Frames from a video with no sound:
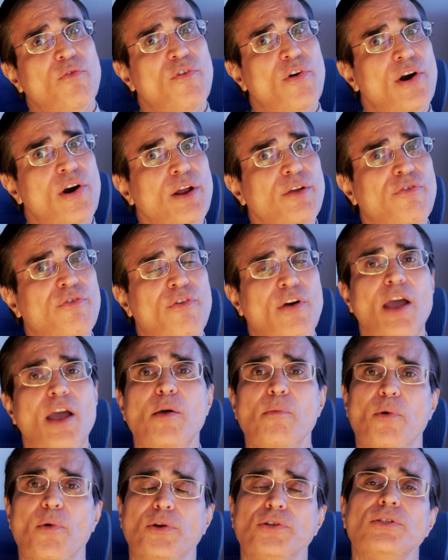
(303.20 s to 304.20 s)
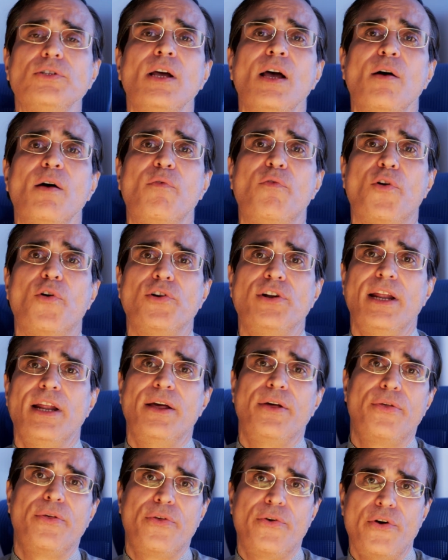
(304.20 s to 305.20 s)
very famous for the
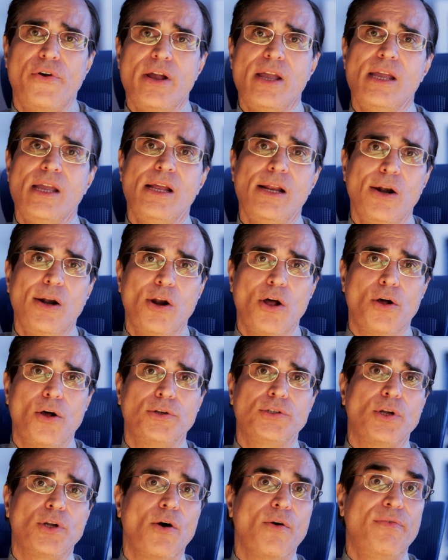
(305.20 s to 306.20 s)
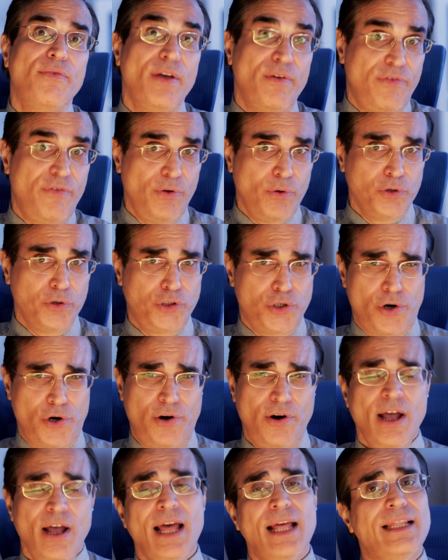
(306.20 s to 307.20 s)
3 laws of the
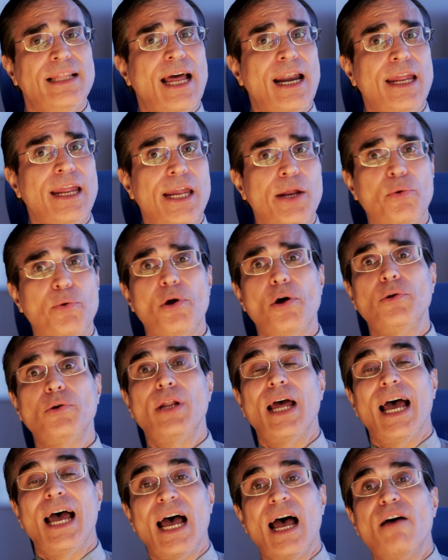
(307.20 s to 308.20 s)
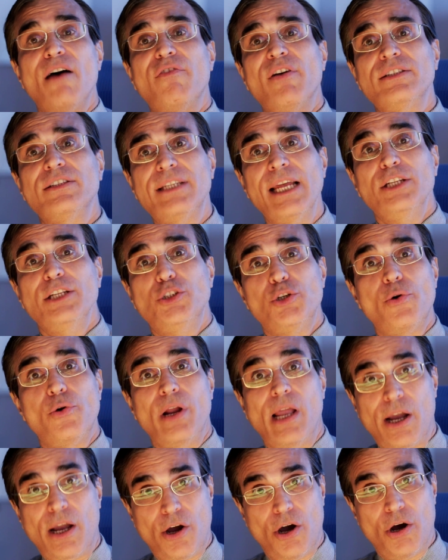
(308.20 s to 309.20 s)
future that he wrote half a
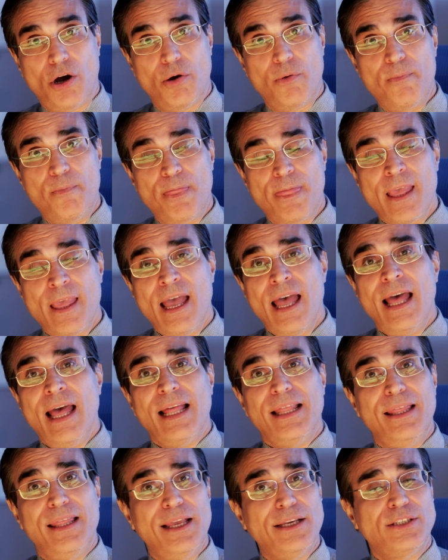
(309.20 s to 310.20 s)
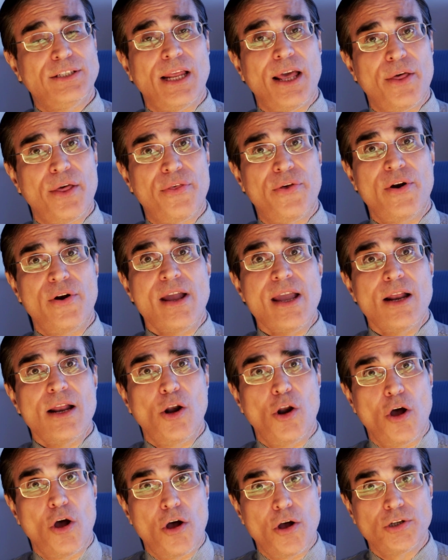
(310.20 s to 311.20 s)
century ago. These three
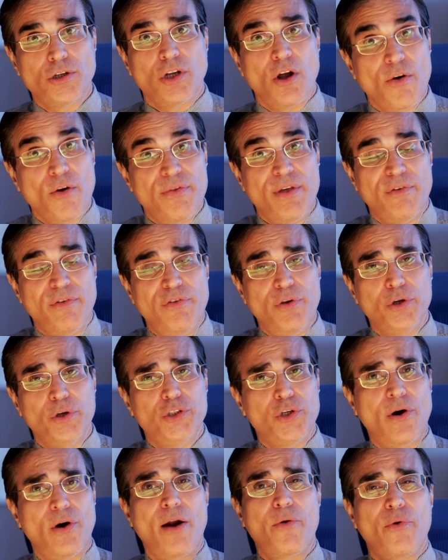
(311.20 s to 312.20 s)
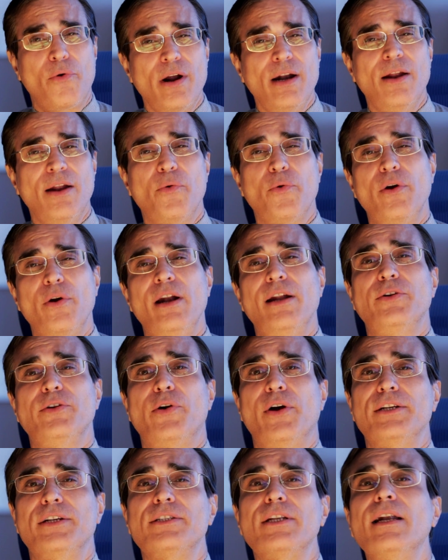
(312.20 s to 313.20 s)
laws of the future are really, really
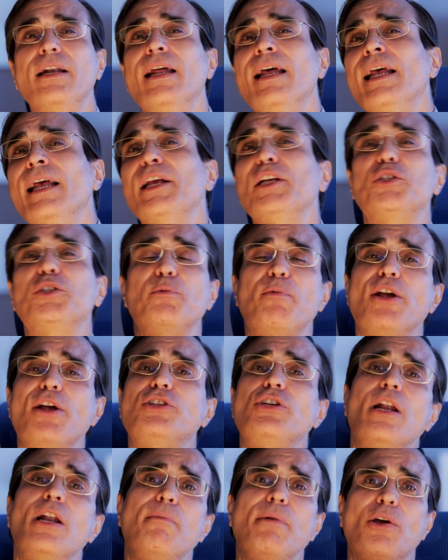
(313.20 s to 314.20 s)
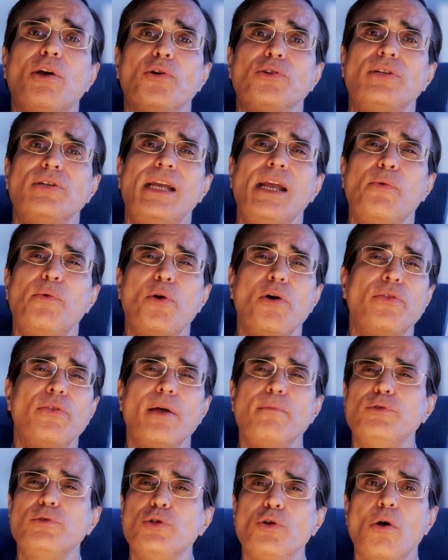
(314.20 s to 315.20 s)
interesting, especially because he wrote
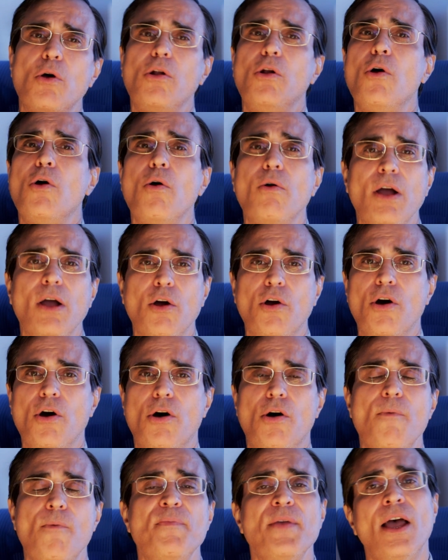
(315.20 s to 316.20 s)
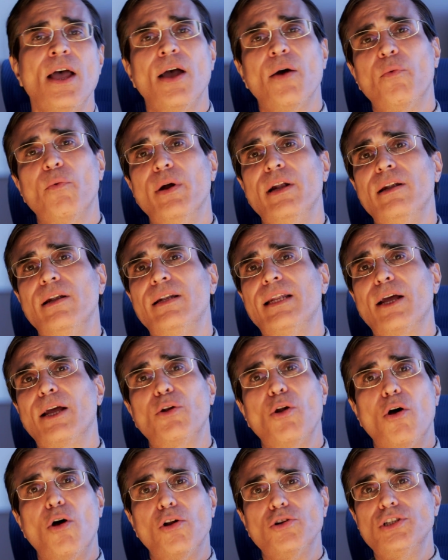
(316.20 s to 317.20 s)
them so long ago, when
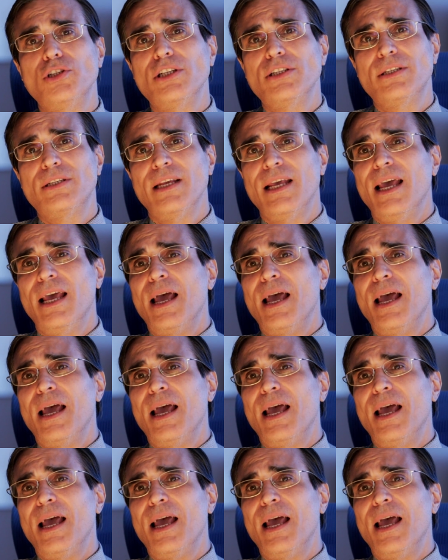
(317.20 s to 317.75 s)
technologies